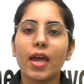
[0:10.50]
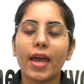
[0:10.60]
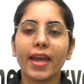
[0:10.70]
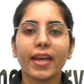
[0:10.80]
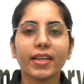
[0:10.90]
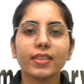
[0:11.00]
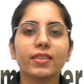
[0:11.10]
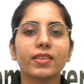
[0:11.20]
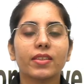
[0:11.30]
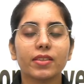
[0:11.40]
and
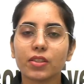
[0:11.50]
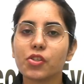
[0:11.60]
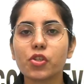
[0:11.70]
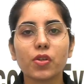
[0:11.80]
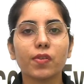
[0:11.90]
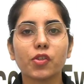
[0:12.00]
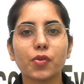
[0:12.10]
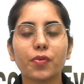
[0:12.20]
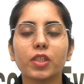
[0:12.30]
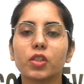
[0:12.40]
the discussion which we
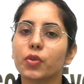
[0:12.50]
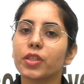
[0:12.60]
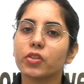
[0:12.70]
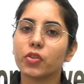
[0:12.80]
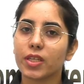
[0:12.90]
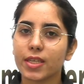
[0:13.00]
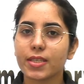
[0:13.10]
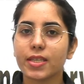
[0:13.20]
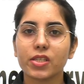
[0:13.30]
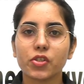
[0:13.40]
will do in today's
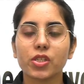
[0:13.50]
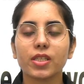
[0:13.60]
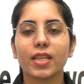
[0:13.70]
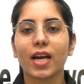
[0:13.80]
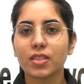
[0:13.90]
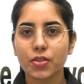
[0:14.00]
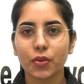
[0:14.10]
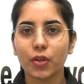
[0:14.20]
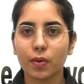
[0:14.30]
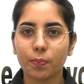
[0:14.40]
session, that's
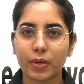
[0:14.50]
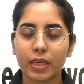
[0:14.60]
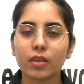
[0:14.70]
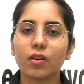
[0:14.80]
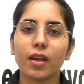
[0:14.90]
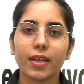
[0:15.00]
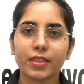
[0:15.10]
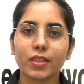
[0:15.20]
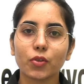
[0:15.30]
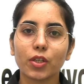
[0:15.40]
gonna be
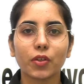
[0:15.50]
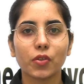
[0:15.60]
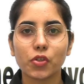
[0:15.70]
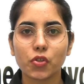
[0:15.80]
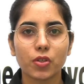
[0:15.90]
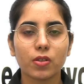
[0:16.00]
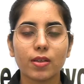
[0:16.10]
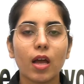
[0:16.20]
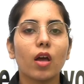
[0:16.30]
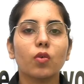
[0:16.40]
related to the questions
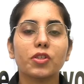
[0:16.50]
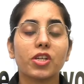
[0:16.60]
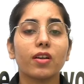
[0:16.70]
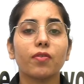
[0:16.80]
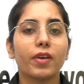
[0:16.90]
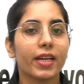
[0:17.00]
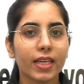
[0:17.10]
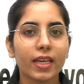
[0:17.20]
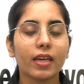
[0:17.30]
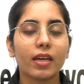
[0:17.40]
which are
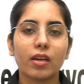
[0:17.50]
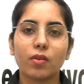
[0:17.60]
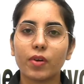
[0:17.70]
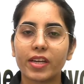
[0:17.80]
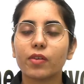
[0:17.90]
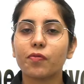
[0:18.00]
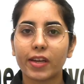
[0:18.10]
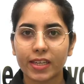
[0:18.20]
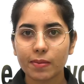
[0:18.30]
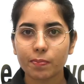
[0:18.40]
very
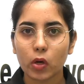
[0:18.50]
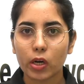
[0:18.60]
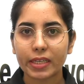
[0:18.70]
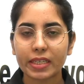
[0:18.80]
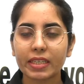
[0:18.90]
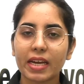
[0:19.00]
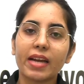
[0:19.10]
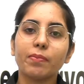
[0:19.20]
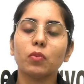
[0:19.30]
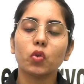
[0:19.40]
important
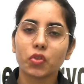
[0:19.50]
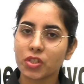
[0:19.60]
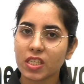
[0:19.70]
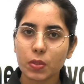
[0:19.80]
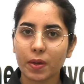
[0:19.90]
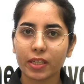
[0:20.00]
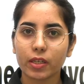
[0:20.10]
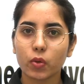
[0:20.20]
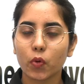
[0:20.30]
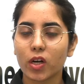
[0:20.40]
and most
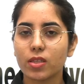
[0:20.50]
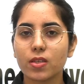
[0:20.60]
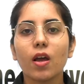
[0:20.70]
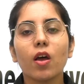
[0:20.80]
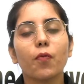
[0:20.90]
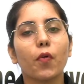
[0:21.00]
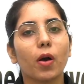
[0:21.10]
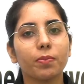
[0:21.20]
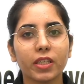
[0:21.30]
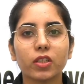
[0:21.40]
expected ones
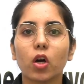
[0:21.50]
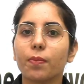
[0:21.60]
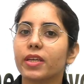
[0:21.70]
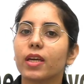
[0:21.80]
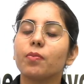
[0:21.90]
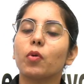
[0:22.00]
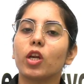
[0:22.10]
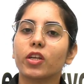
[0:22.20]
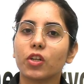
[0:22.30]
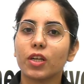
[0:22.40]
from the atomic and
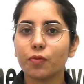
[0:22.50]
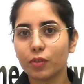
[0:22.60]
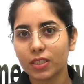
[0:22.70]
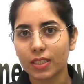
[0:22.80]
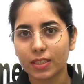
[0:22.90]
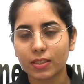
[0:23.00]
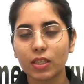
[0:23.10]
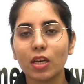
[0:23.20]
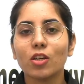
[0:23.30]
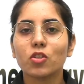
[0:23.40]
molecular physics.
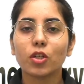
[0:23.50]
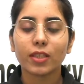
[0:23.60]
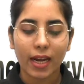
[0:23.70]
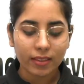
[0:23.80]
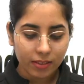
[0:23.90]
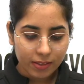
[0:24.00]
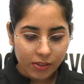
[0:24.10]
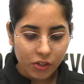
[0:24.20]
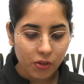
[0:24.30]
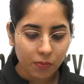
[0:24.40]
So that
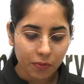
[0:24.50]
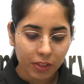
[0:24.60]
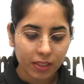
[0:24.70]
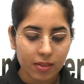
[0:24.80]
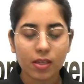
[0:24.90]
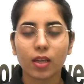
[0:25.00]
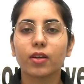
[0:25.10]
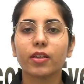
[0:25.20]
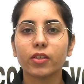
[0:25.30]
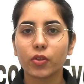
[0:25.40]
discussion we will consider
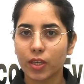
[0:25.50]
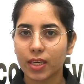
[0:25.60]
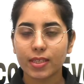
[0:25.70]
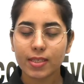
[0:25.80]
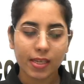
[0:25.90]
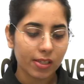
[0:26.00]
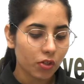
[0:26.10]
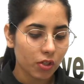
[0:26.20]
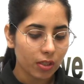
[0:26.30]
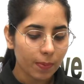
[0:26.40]
in today's
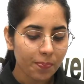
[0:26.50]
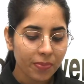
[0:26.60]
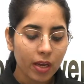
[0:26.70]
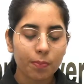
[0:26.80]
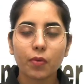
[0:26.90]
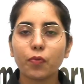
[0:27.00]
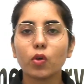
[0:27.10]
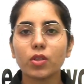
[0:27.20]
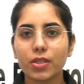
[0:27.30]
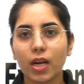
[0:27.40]
session.
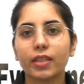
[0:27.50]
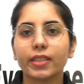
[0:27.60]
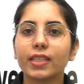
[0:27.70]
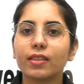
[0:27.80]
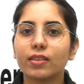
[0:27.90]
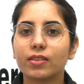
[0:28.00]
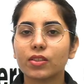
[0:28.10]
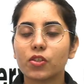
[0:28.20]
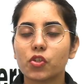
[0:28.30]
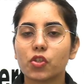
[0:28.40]
Before starting the
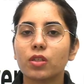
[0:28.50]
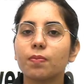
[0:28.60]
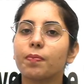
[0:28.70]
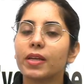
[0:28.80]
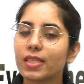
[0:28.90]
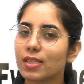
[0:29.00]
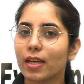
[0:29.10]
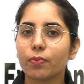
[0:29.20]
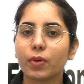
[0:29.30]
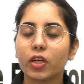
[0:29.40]
discussion, please
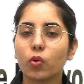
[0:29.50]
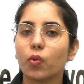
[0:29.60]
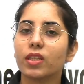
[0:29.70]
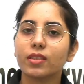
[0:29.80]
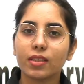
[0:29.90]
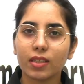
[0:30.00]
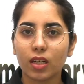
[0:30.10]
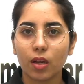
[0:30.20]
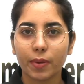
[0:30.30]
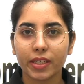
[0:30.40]
let me know once in the
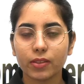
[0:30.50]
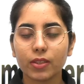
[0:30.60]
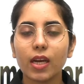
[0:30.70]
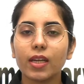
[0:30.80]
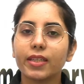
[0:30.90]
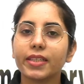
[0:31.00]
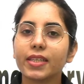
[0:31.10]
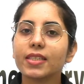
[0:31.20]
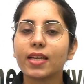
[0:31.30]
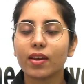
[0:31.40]
comments that
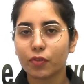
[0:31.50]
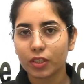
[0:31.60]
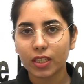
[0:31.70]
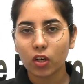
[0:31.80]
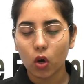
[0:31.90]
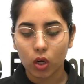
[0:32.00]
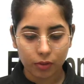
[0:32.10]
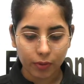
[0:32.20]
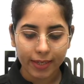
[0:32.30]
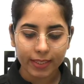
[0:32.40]
is everything all
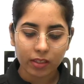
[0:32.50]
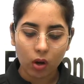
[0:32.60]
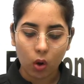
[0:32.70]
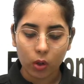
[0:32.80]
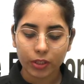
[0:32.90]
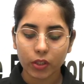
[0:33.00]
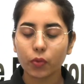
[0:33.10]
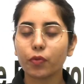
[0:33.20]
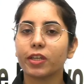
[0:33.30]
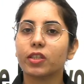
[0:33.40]
right, the audio,
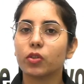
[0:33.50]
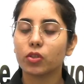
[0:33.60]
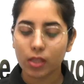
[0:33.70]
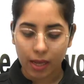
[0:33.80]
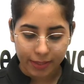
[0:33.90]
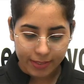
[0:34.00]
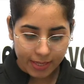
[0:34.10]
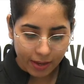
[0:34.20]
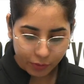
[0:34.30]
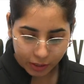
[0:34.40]
video, slides,
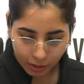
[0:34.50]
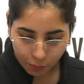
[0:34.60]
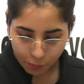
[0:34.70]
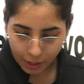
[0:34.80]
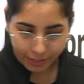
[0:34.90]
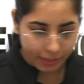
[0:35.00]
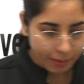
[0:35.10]
everything fine,